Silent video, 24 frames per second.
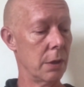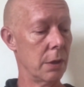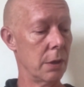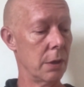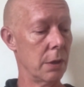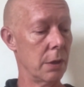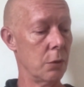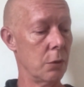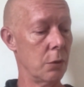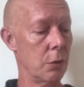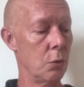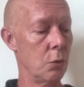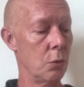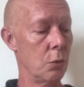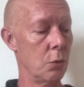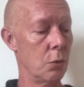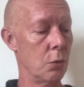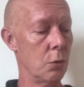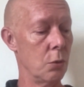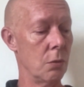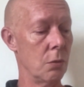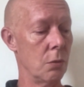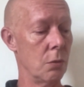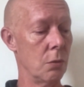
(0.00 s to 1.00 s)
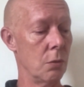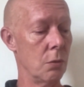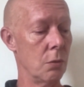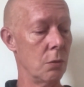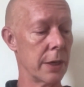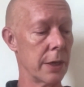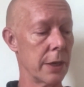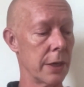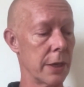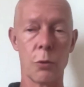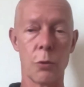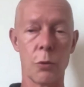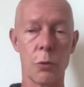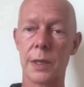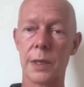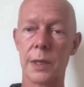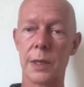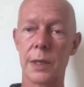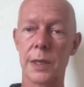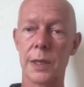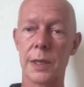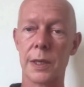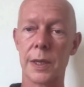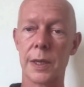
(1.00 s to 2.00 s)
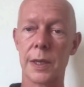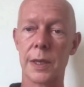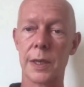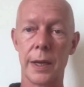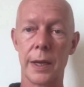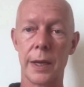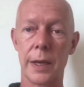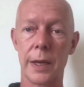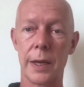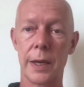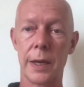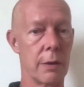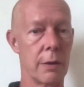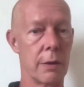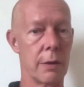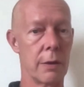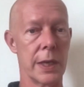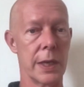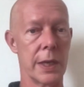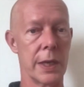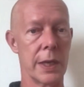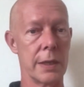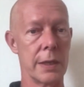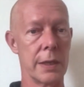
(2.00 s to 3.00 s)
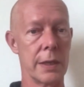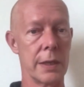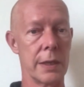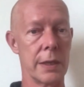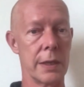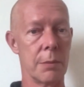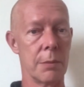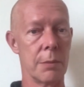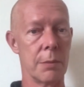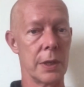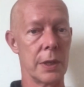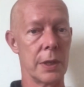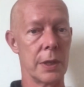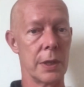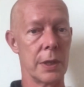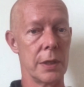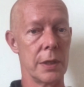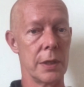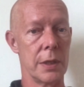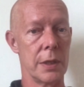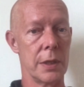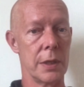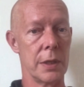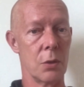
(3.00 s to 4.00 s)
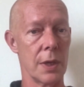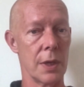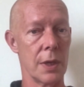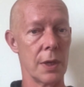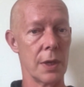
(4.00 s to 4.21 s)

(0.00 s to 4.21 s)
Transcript: some kind of fluorescent staining either with antibodies or dyes